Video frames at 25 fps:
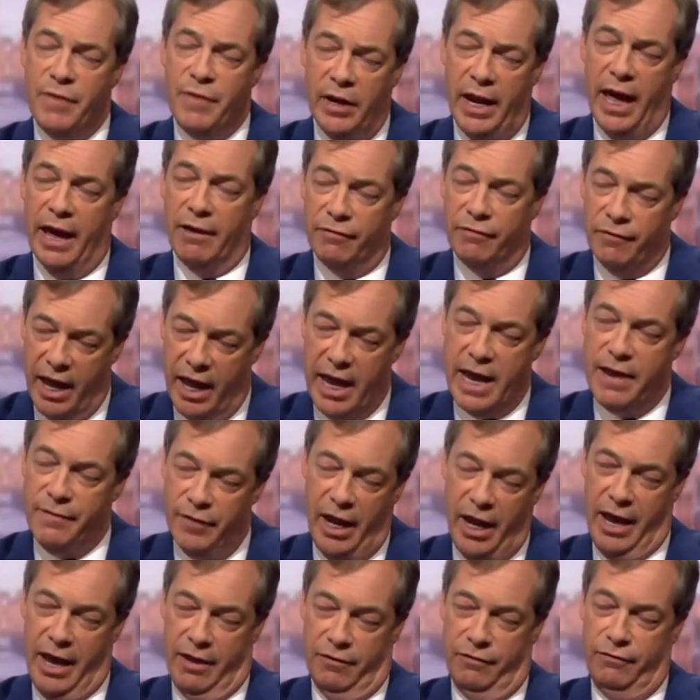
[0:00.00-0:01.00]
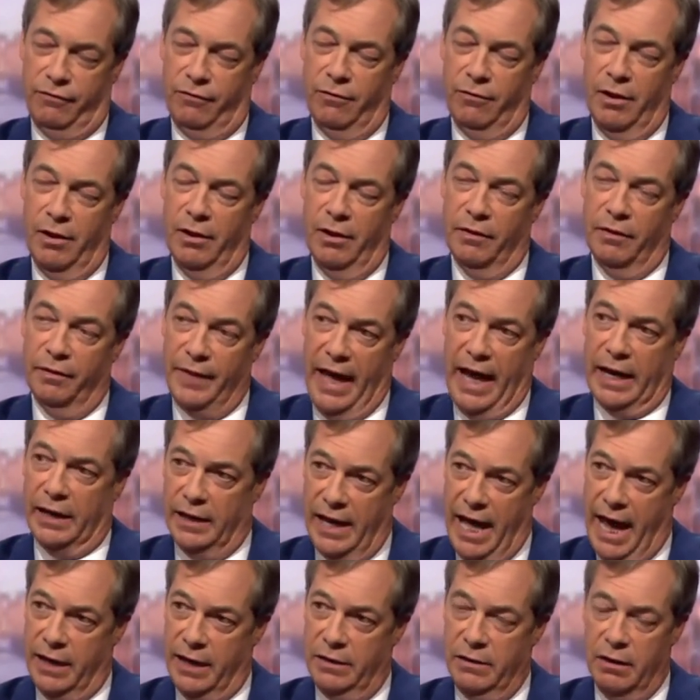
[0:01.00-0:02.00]
Even if
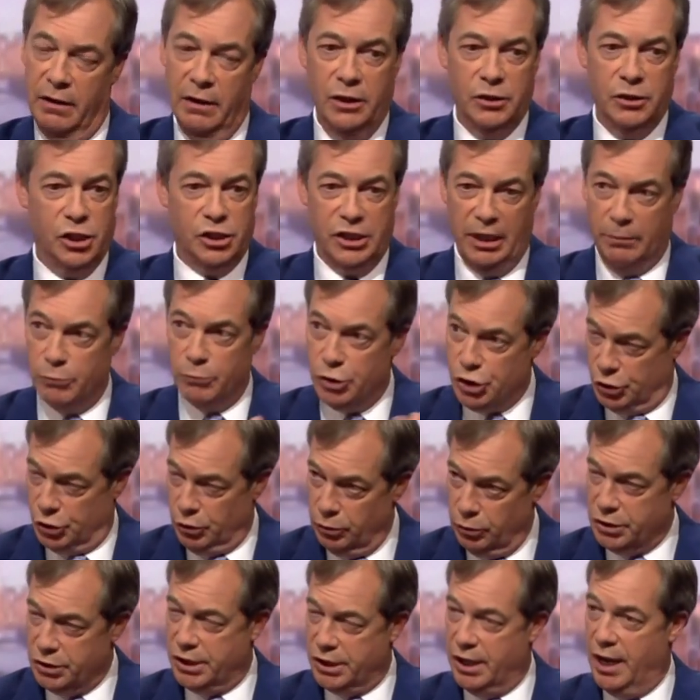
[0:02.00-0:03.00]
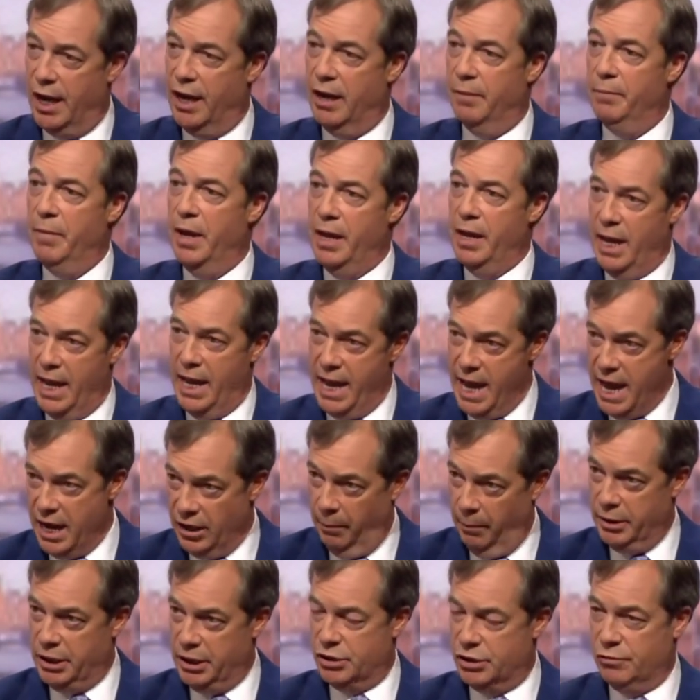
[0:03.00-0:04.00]
that led to some short-term
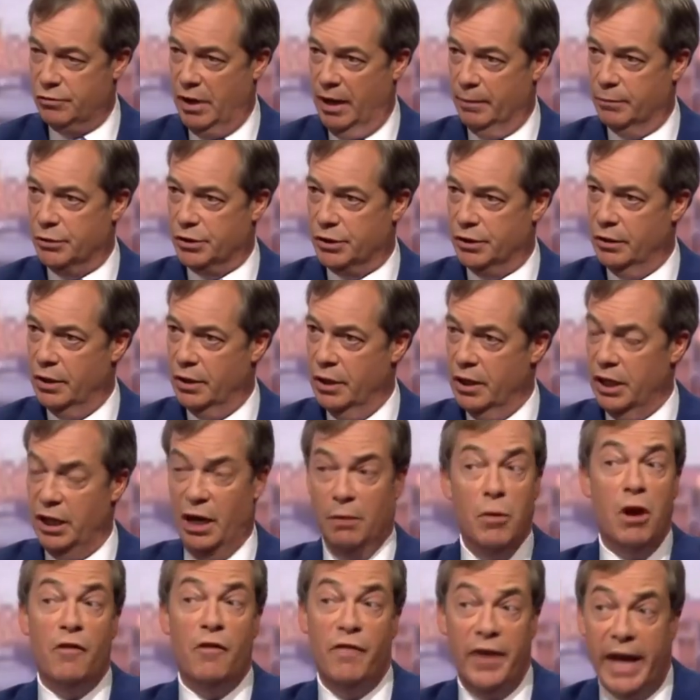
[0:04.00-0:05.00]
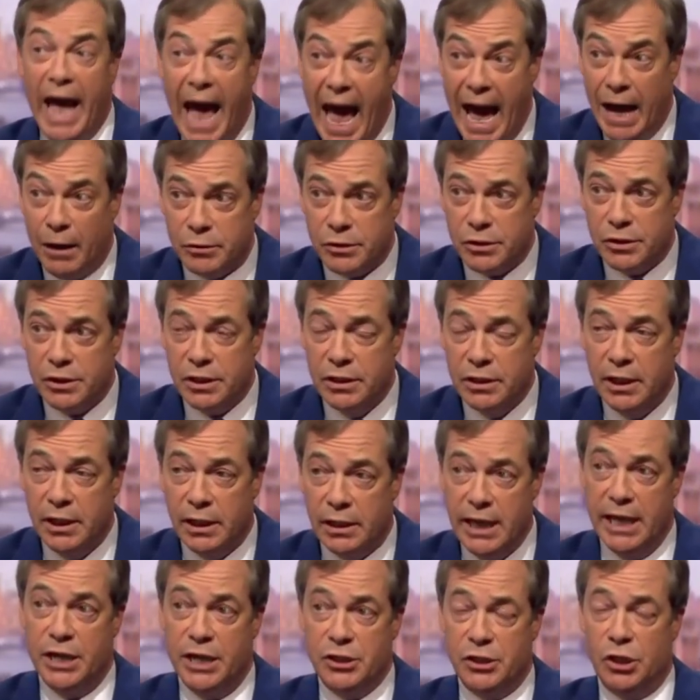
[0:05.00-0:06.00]
economic disruption, you know, moving house
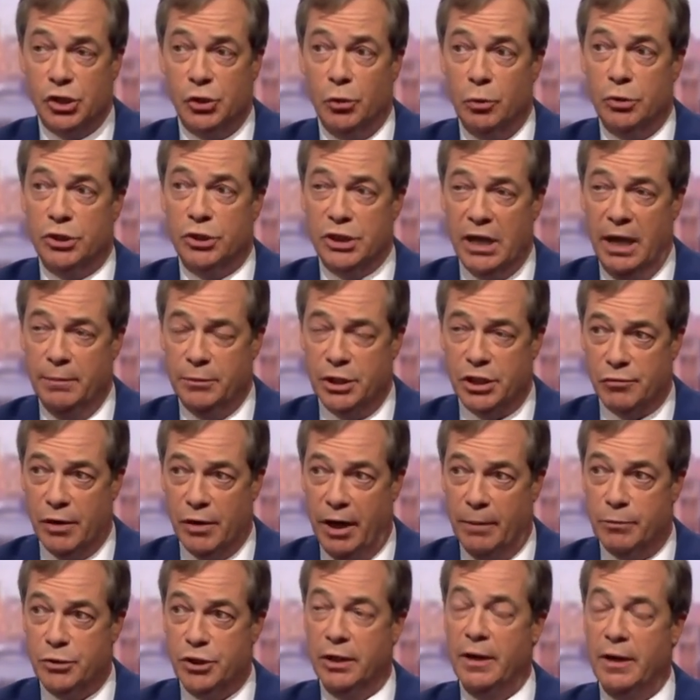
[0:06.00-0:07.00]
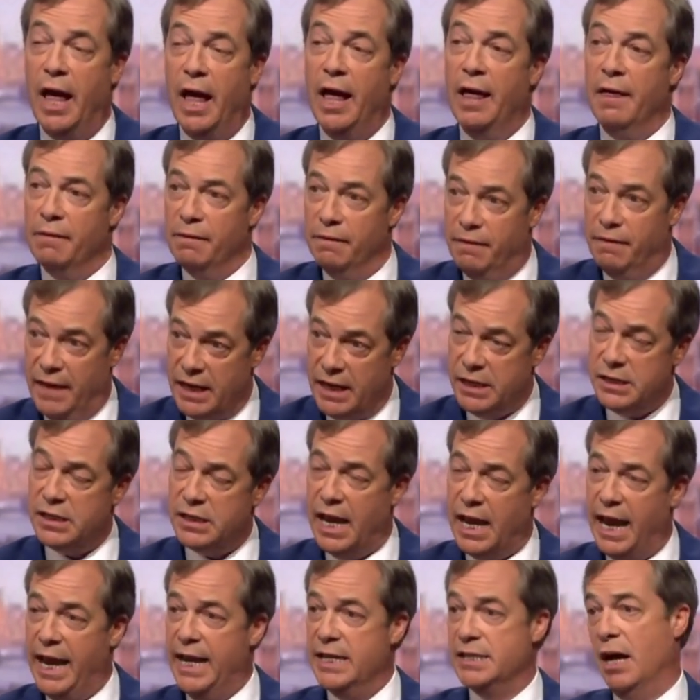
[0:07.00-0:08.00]
leads to short-term disruption.
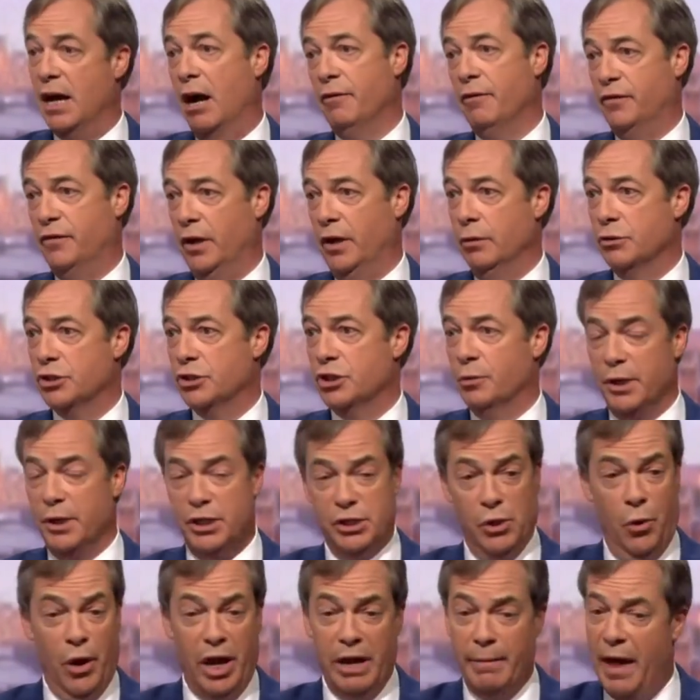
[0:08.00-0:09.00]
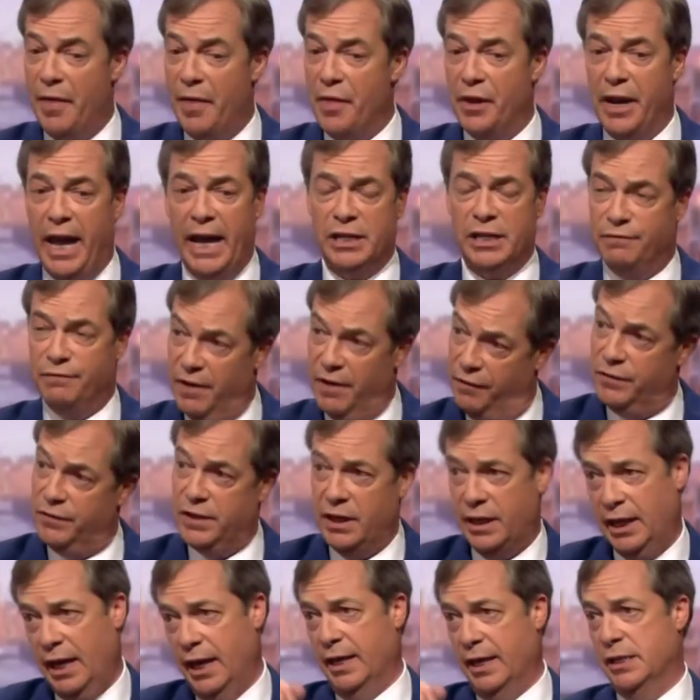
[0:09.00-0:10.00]
This is our future. We're talking about the next
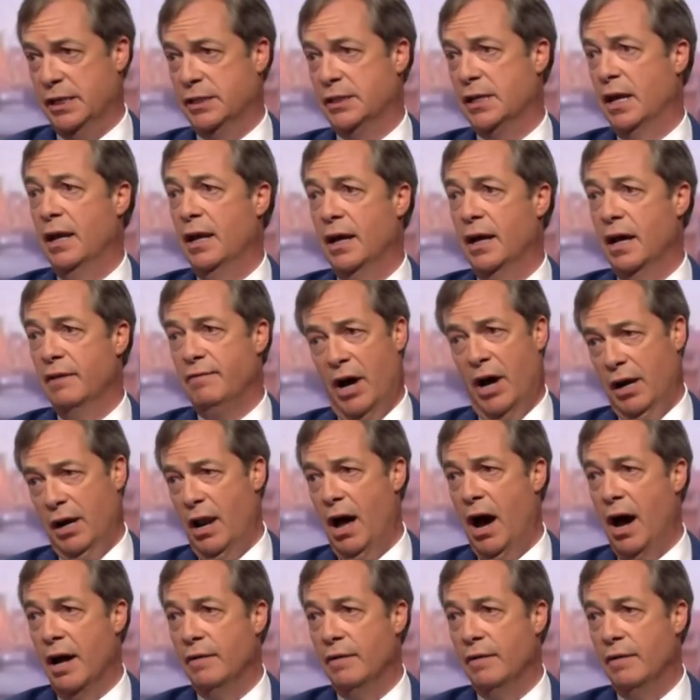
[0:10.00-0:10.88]
50 years of our